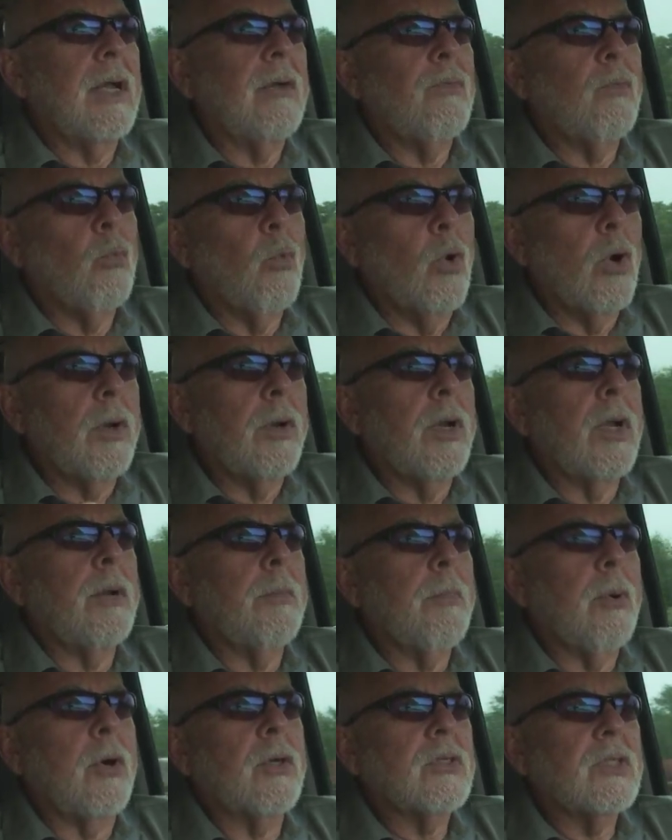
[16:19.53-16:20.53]
If one
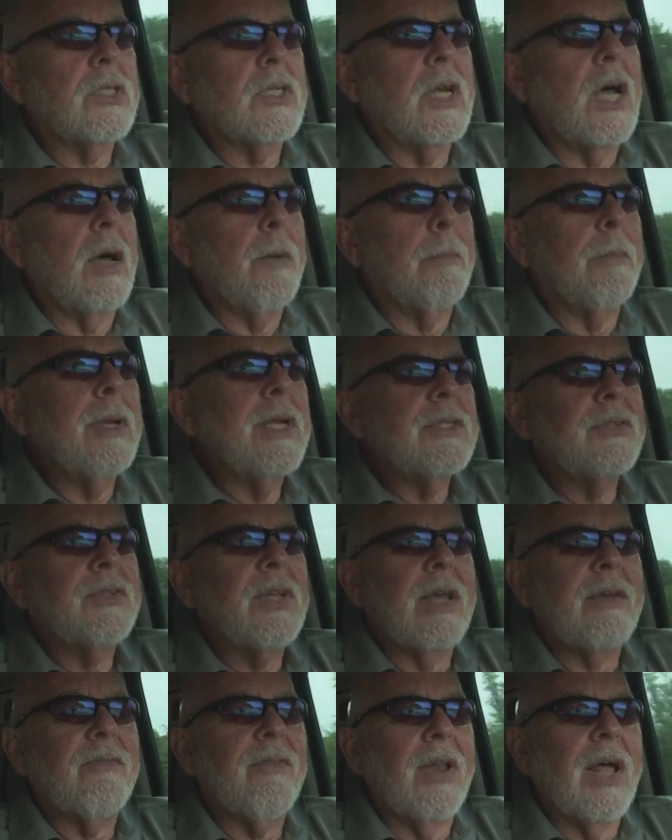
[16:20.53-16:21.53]
person not
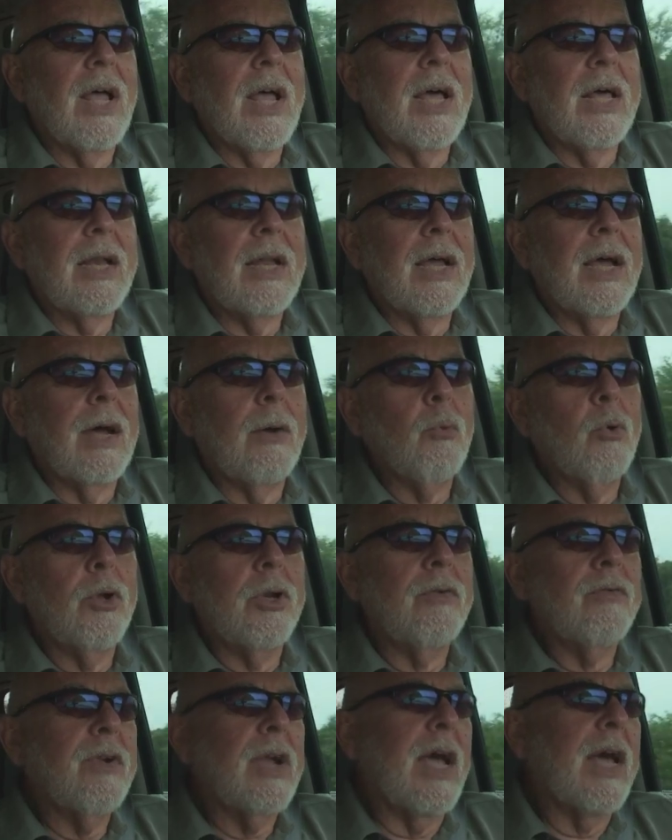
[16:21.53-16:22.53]
missed that flight, I
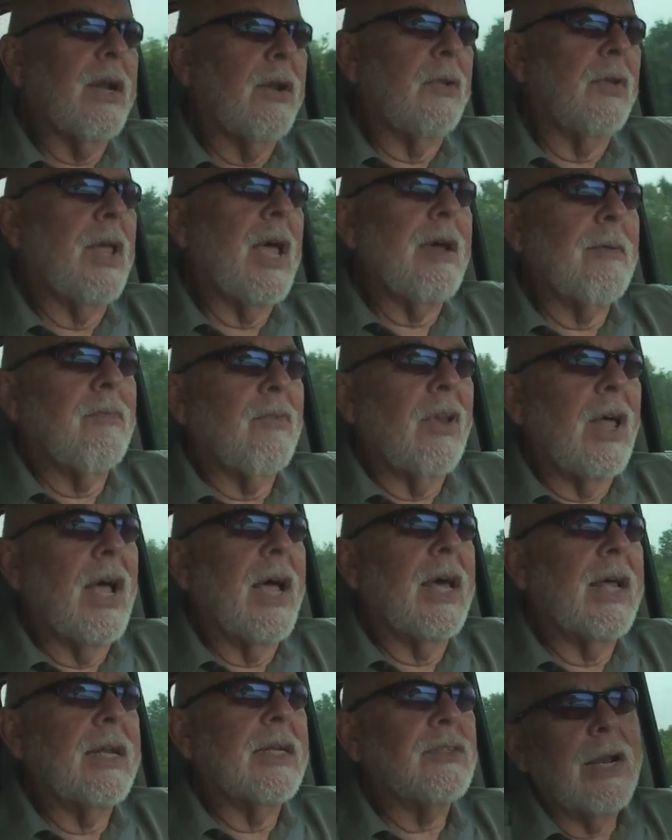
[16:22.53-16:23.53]
wouldn't have got on that
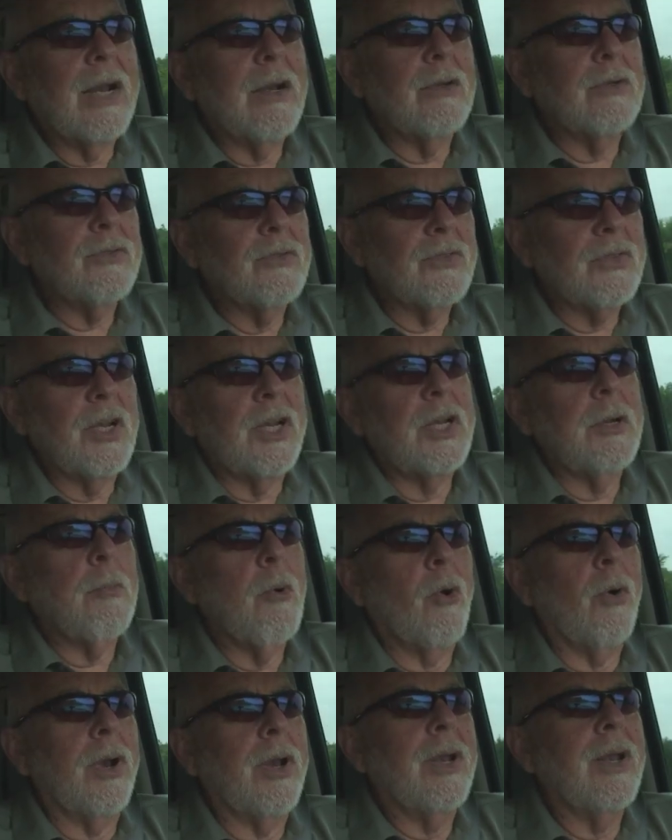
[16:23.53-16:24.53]
flight as a stand Sunday
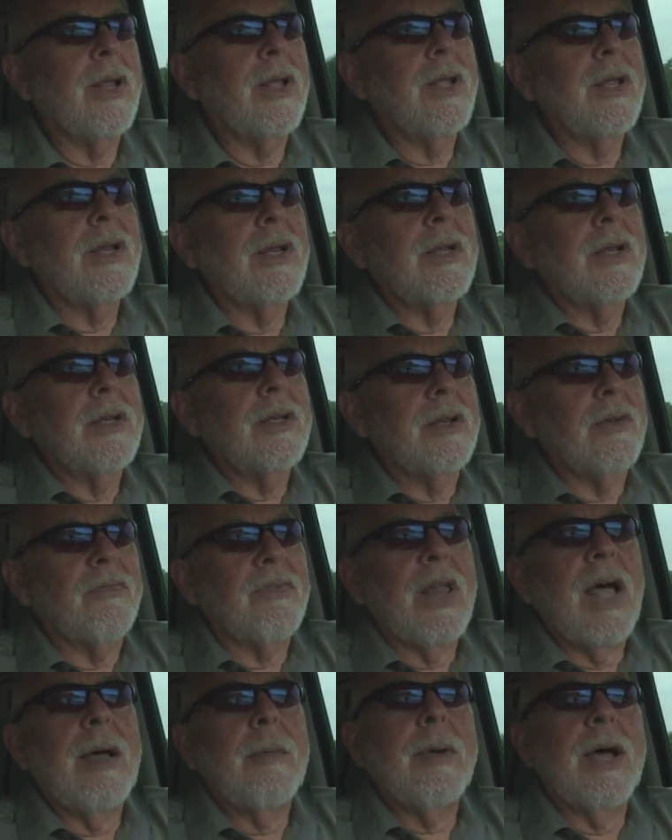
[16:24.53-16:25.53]
morning to
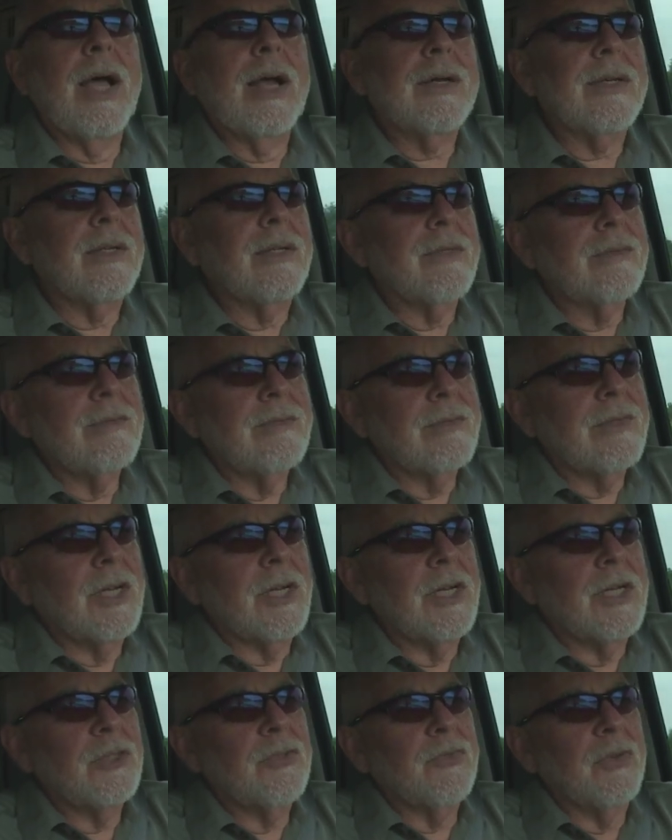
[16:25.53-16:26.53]
fly back
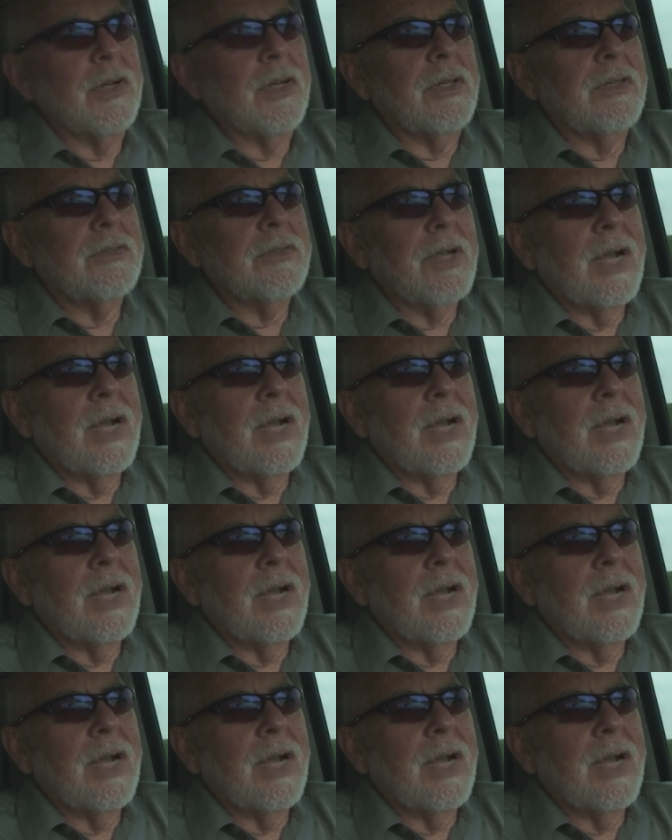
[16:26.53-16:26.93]
to Huntsville.